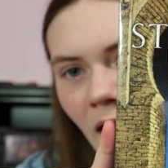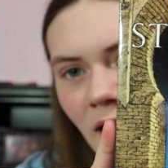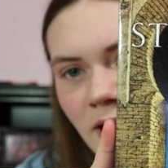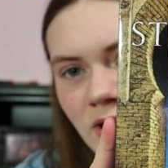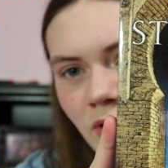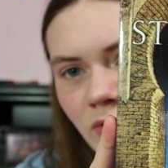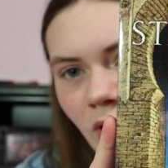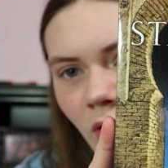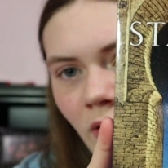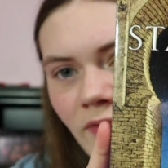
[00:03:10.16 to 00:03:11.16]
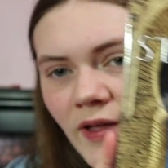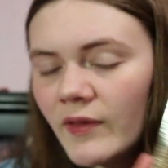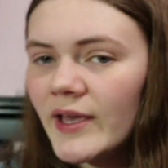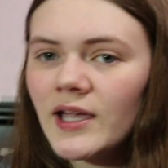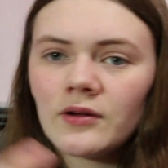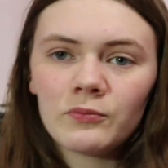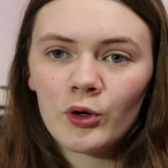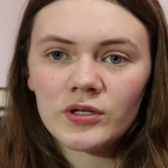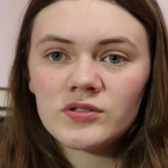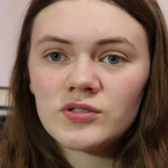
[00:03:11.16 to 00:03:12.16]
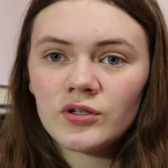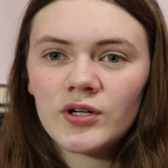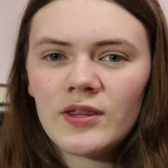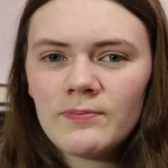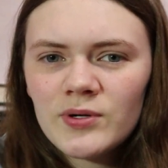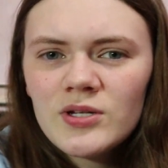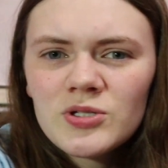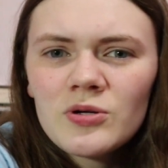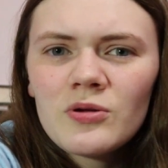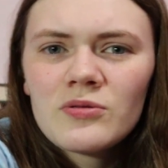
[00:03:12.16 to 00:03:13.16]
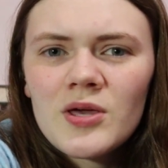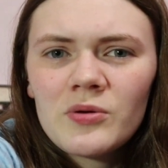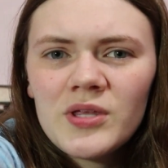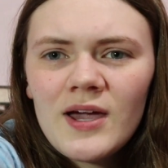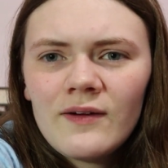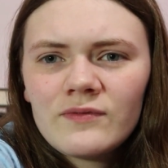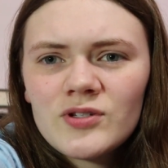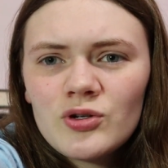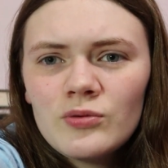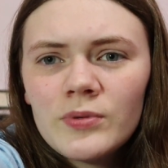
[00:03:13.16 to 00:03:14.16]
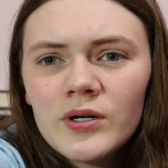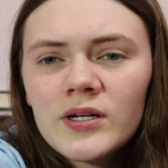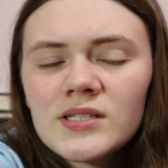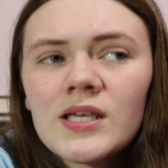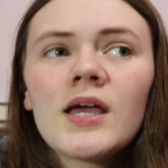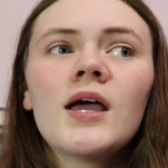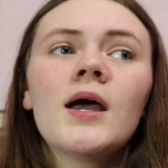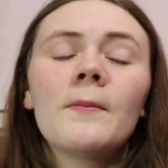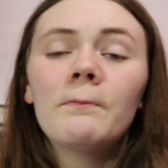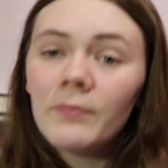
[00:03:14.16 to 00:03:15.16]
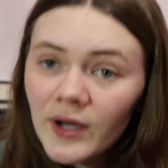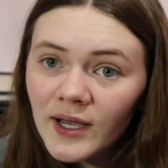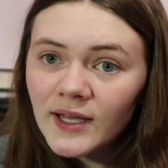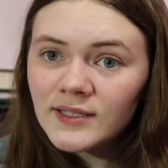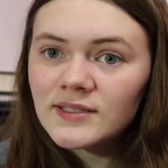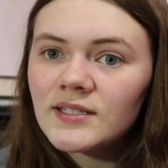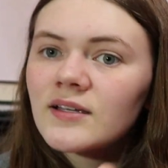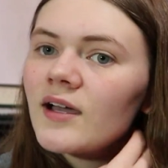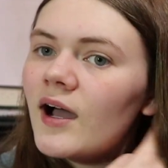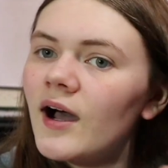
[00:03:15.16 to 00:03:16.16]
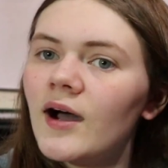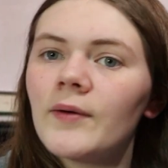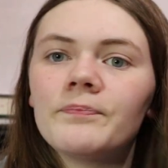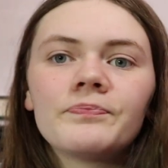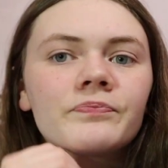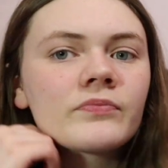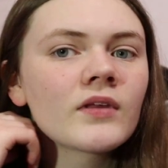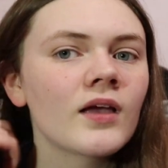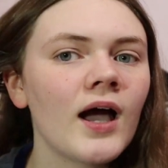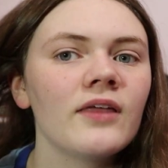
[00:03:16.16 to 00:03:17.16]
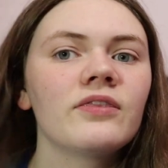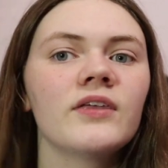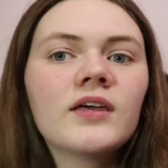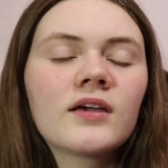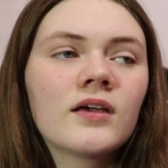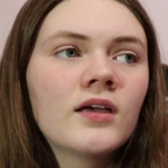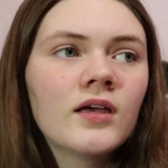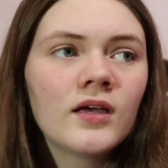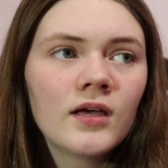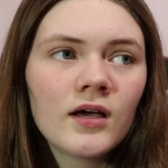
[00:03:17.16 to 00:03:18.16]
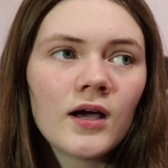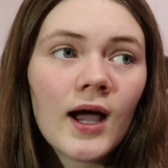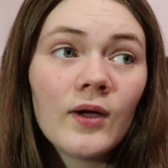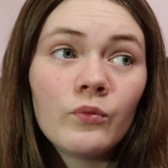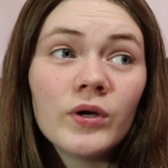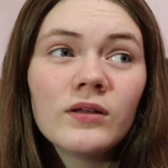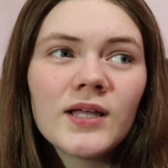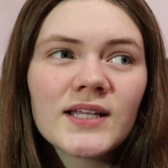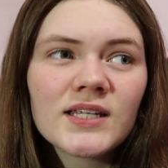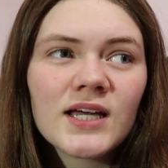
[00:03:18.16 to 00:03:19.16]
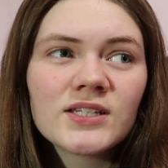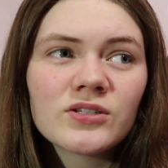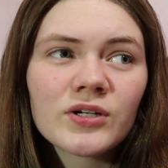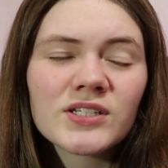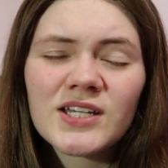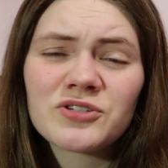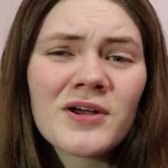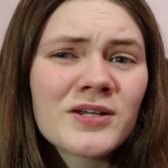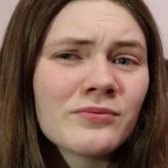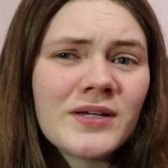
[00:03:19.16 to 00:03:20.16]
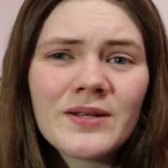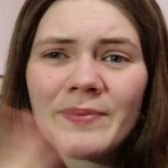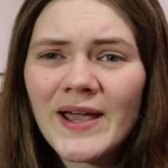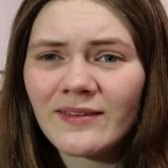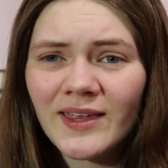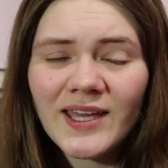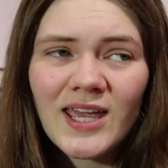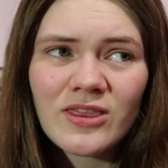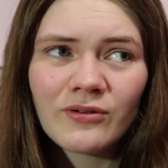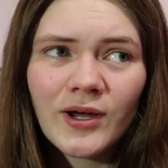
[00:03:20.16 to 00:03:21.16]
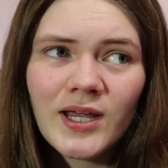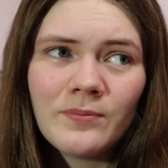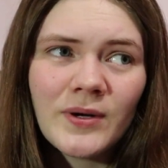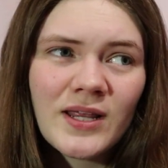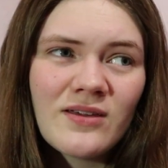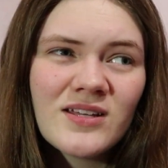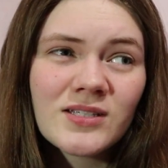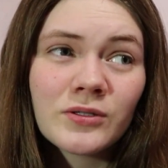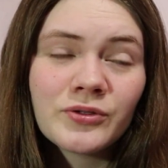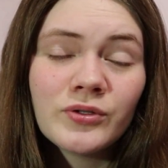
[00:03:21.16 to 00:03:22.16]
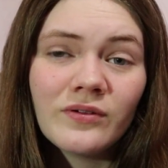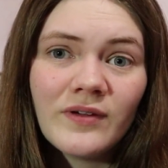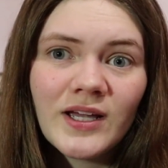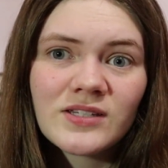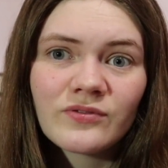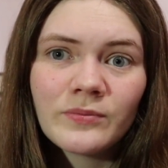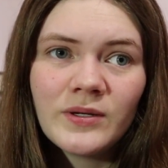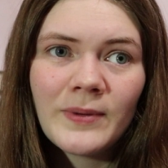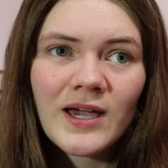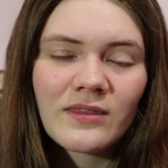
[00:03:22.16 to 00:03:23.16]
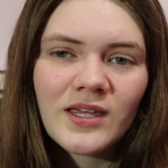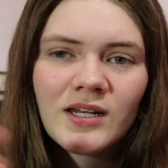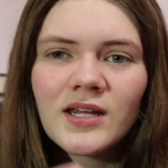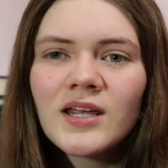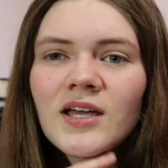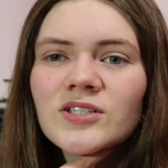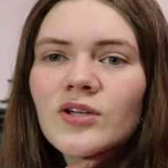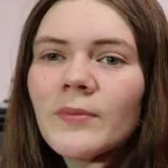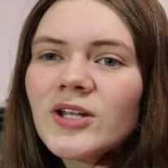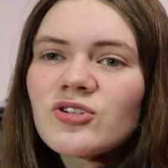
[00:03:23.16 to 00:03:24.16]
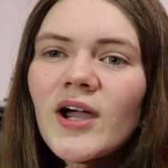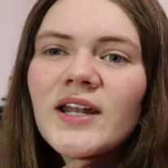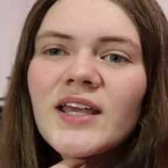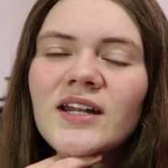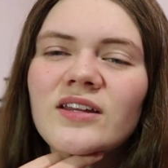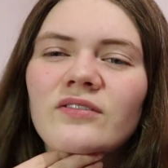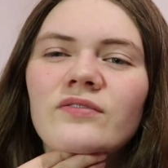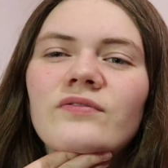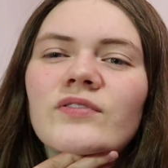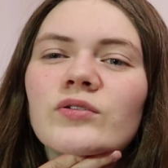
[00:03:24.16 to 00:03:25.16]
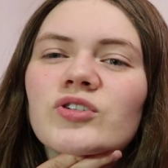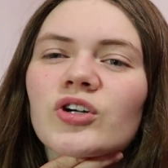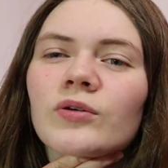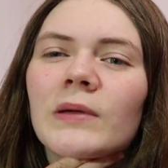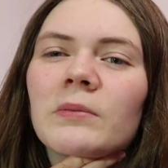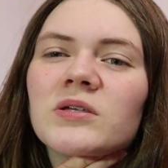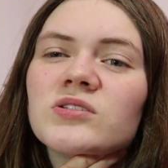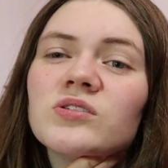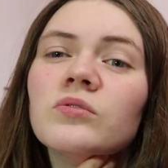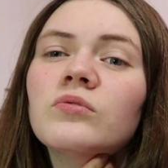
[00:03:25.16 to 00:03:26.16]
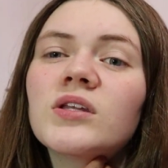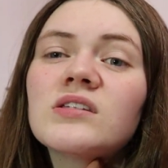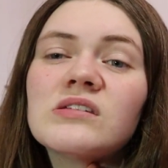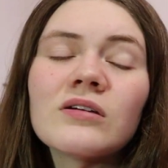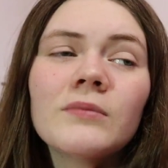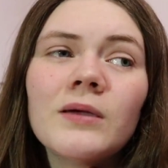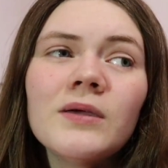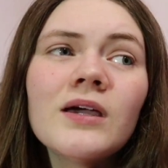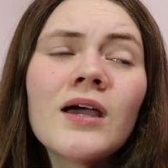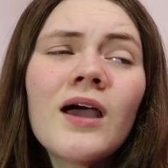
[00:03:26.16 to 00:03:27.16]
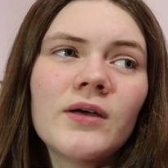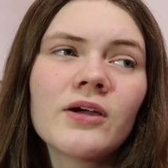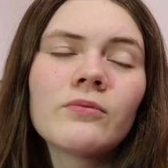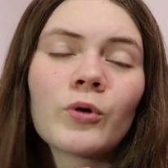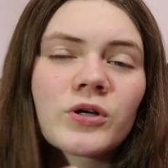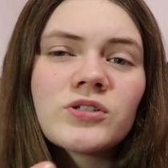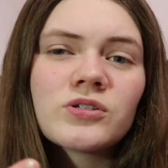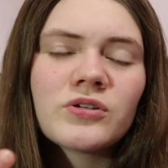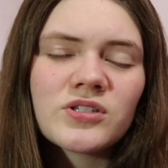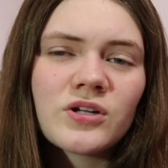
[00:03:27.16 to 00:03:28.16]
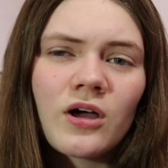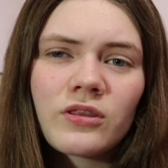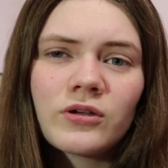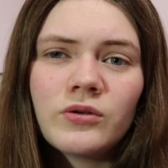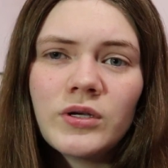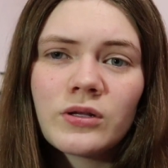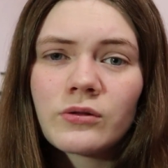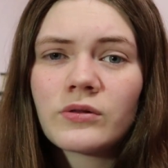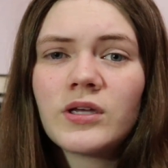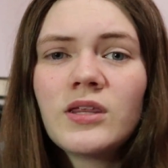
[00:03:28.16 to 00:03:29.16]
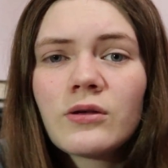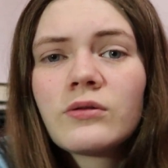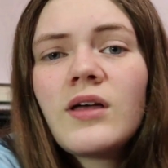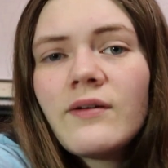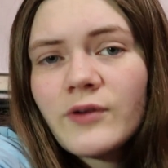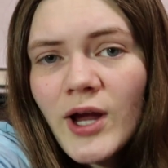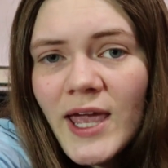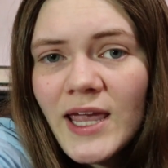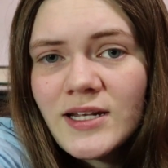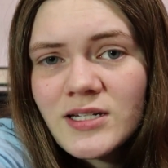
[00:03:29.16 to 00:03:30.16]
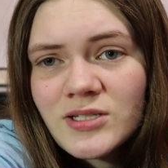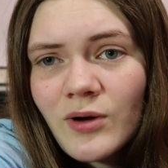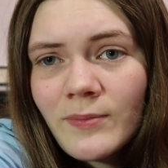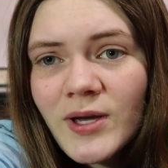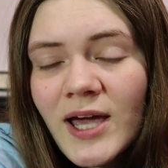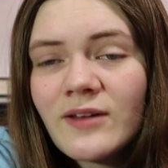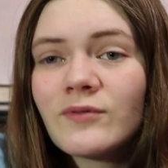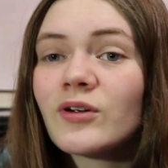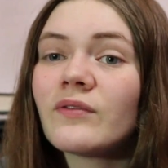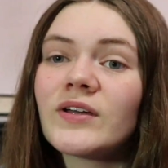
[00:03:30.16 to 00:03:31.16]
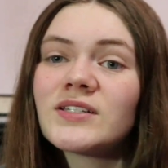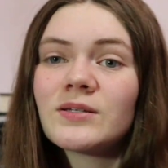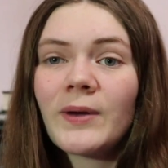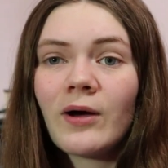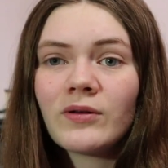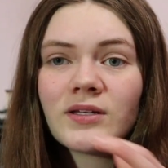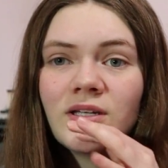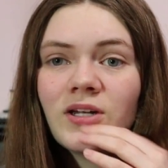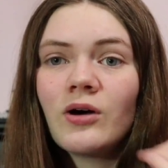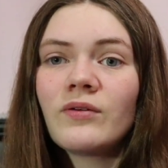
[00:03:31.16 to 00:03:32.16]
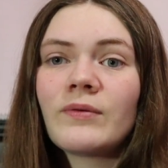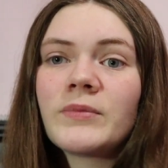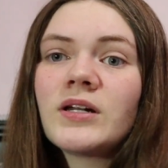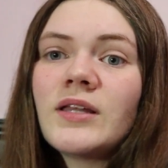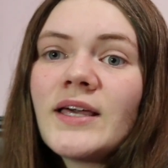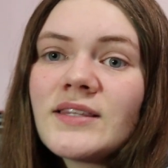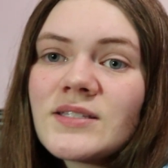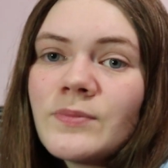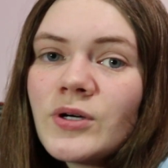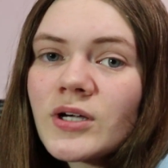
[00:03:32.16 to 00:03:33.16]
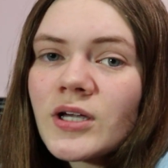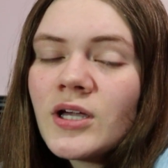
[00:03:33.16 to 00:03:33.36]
I don't know if I like Erin Morgenstern. I'm pretty sure they only have 2 books, but I think I will like the Night Circus. I tried to read it back in like 8th grade, but I think it's a little too advanced for me back then. So I might try it again in the future, maybe soon, this year maybe. Erin Morgenstern is an author you either love or hate, so I'm kind of nervous about, if I'm gonna like this book.